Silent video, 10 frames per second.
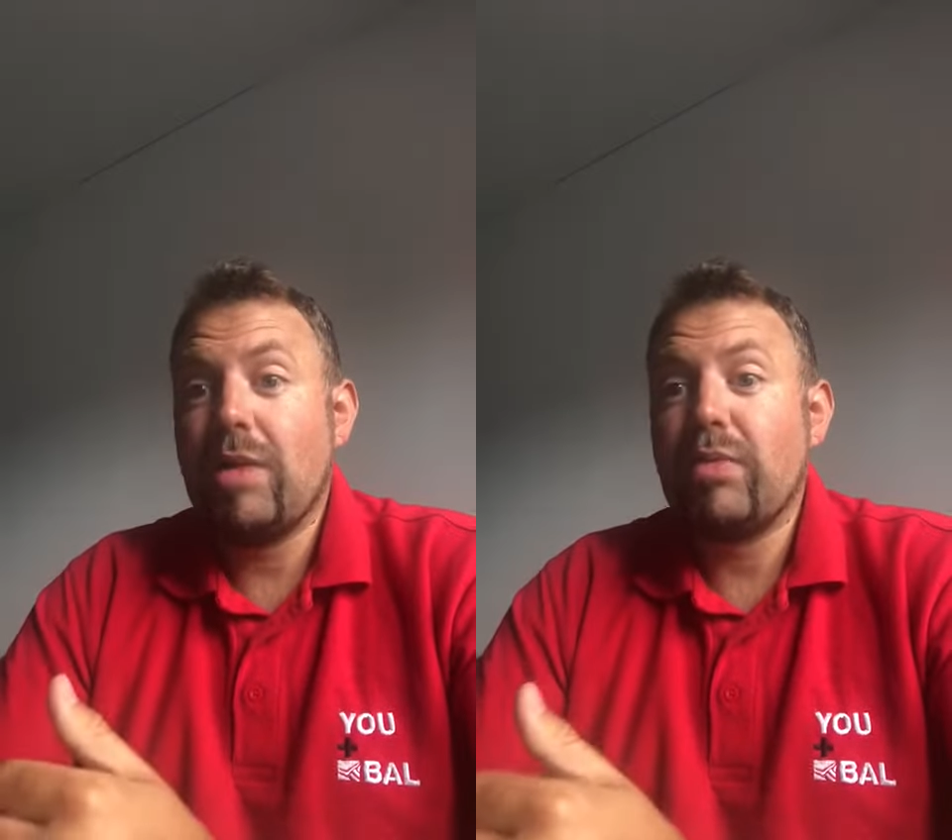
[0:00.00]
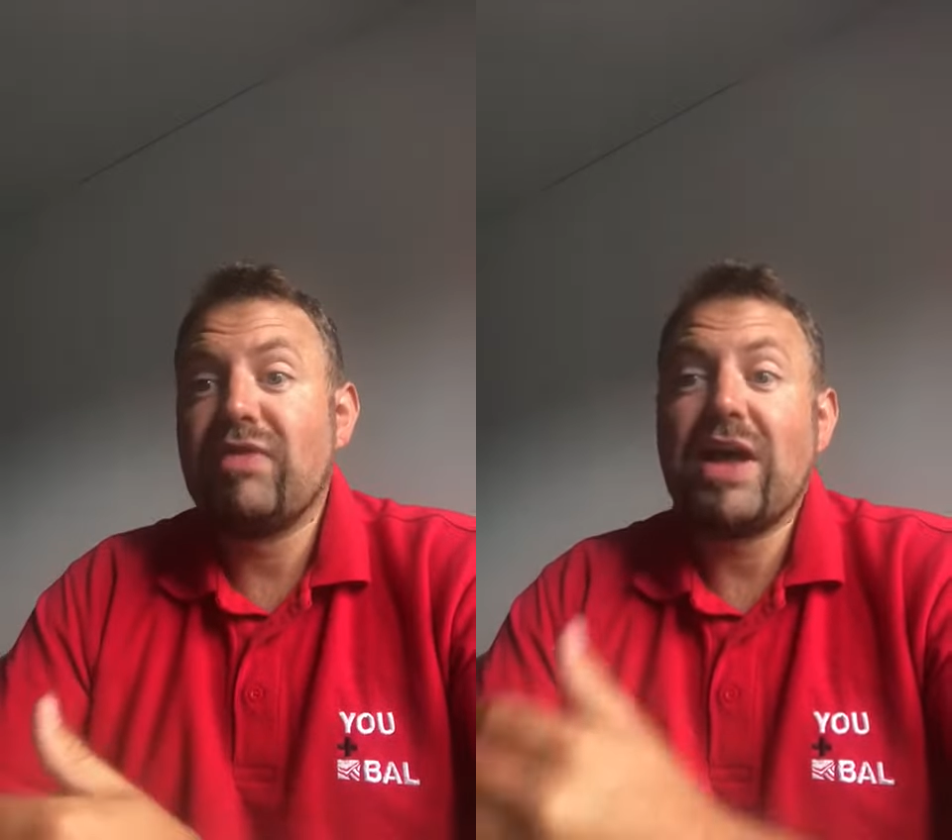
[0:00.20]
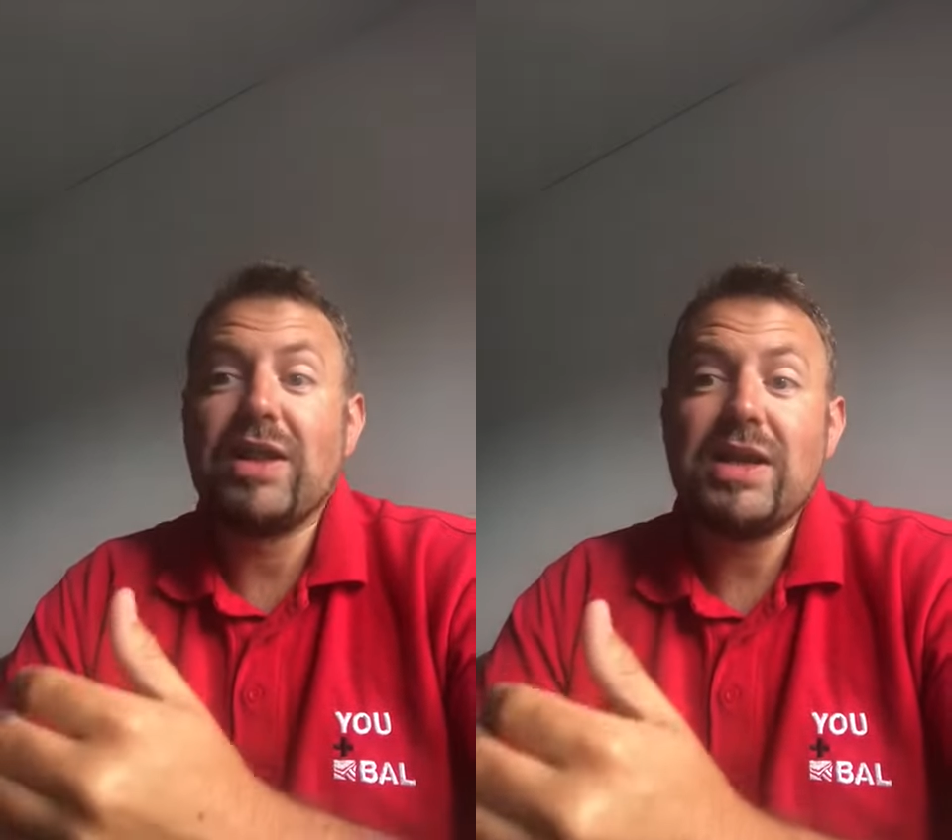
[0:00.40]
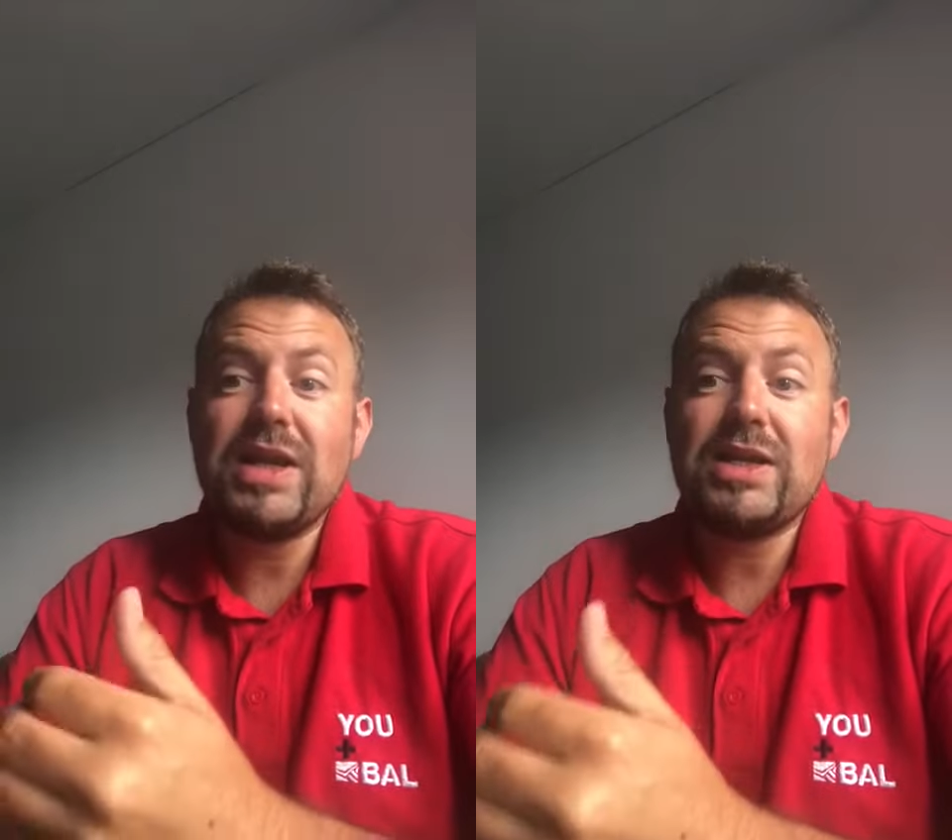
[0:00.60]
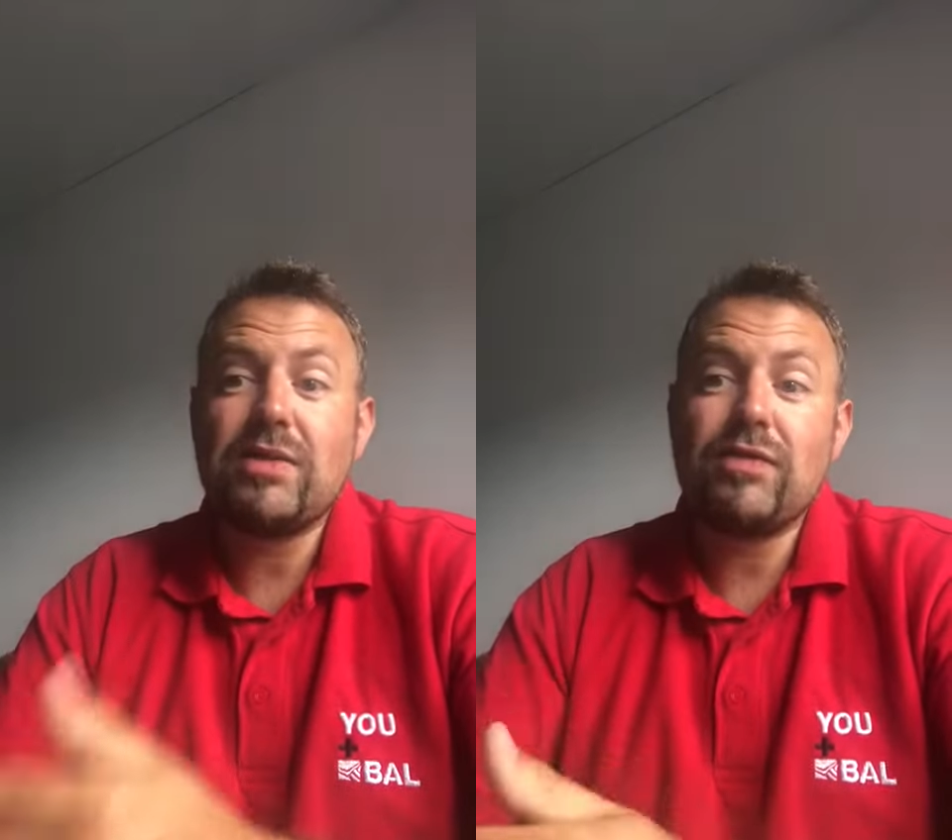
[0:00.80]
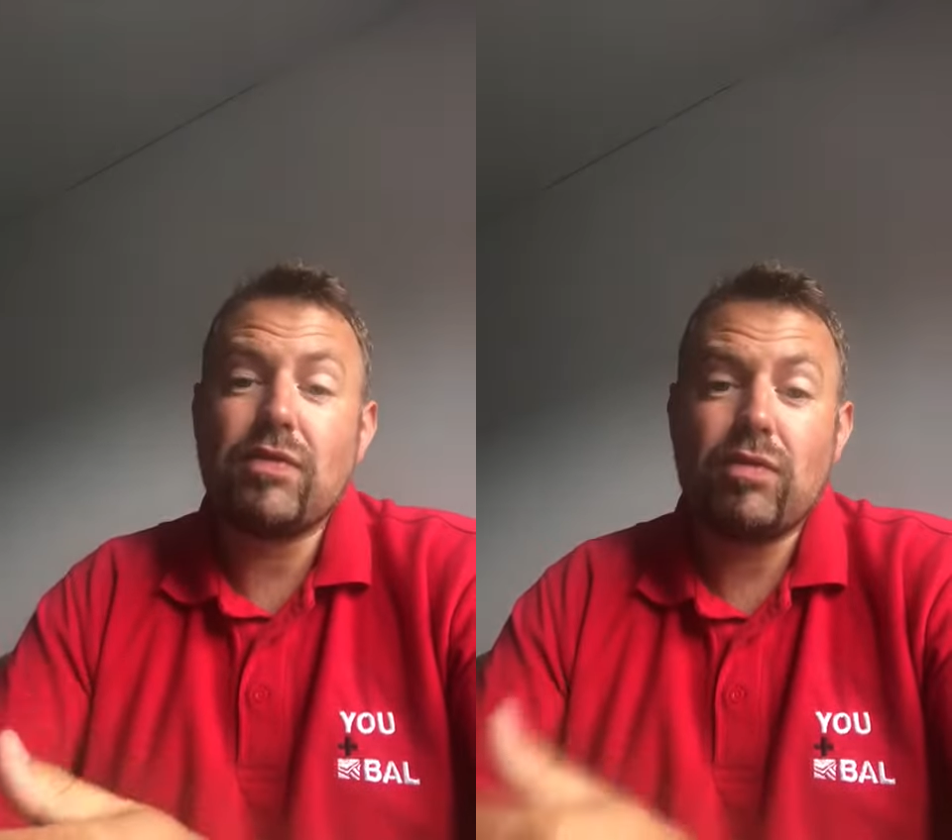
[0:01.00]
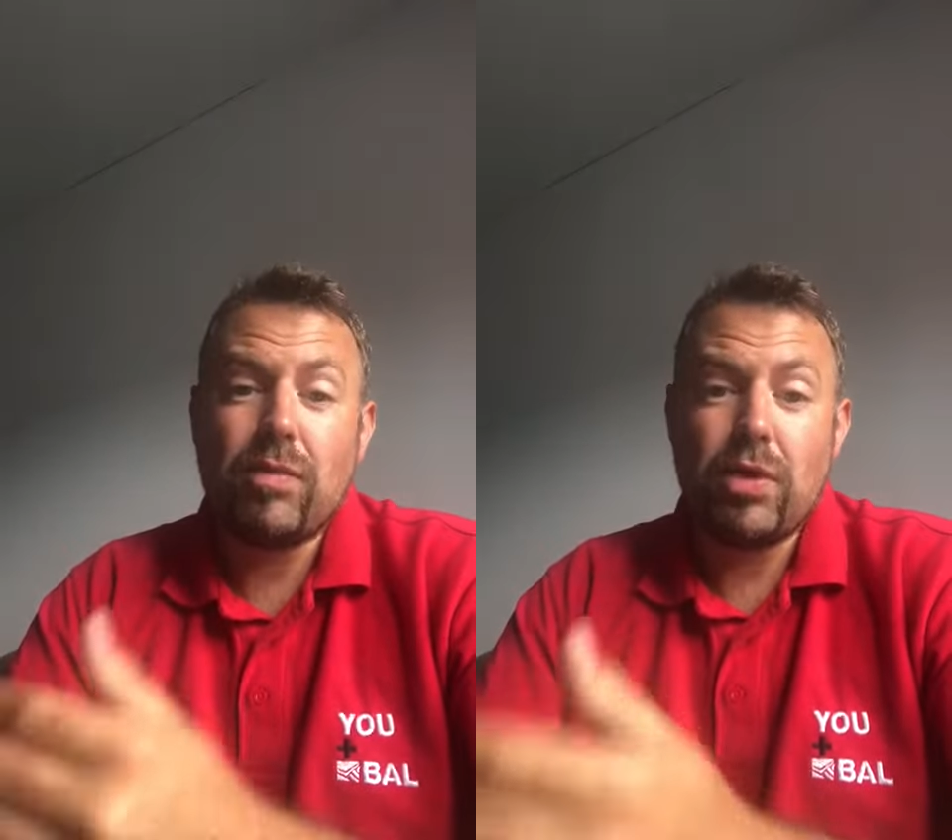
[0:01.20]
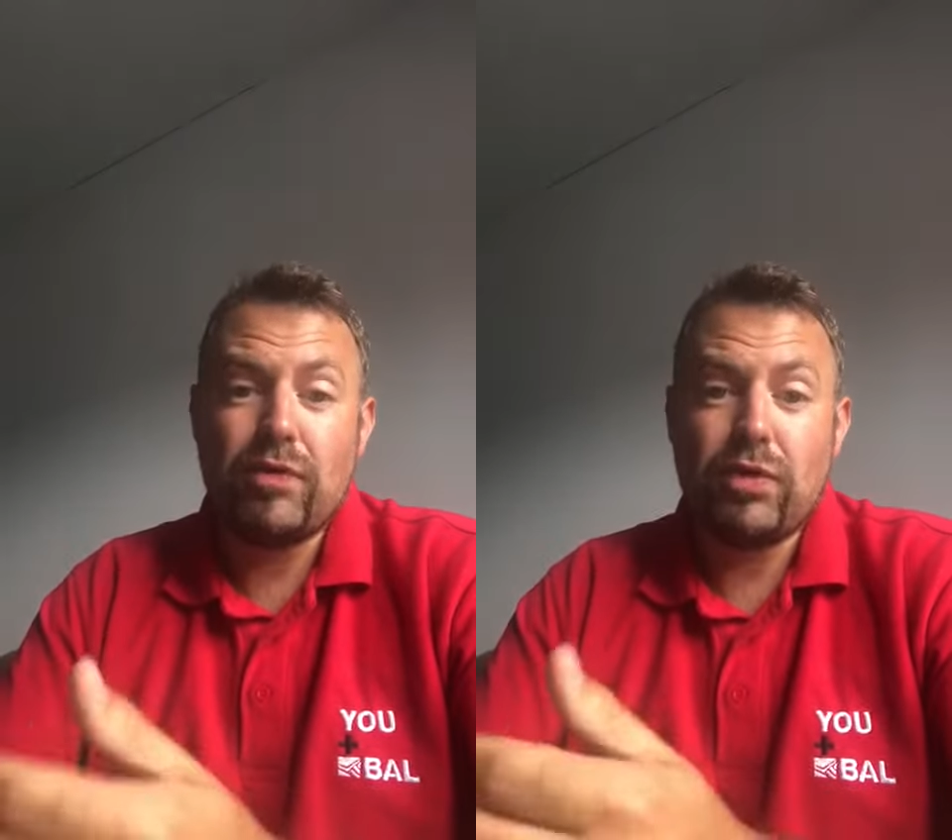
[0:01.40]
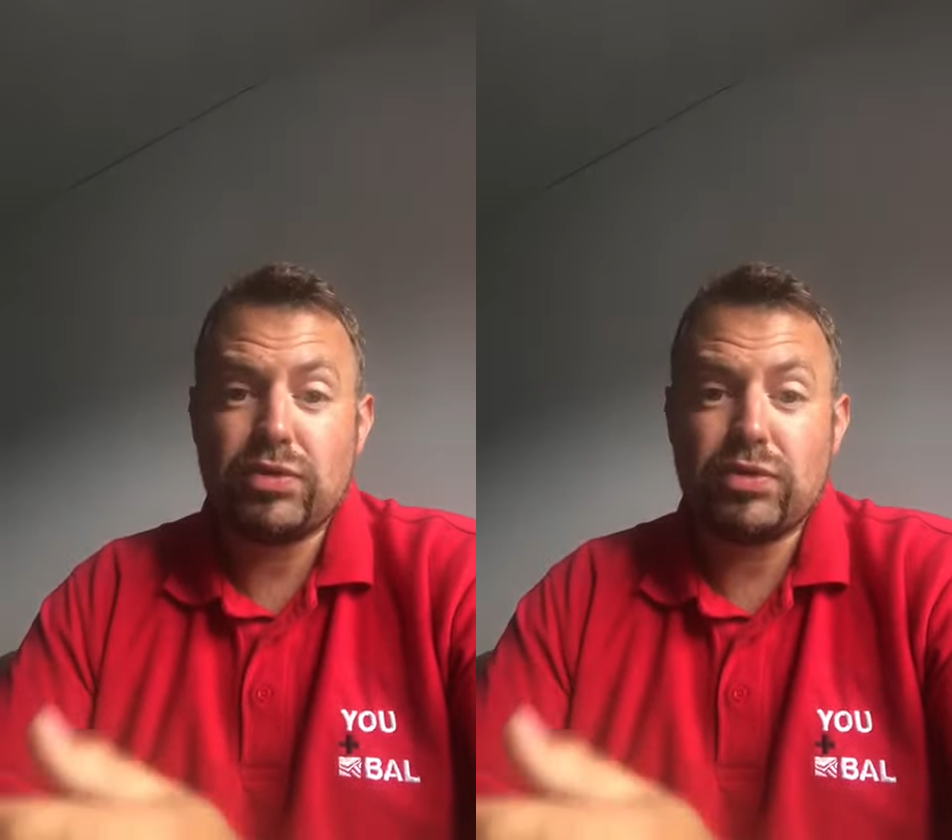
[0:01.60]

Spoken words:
without the need of removal,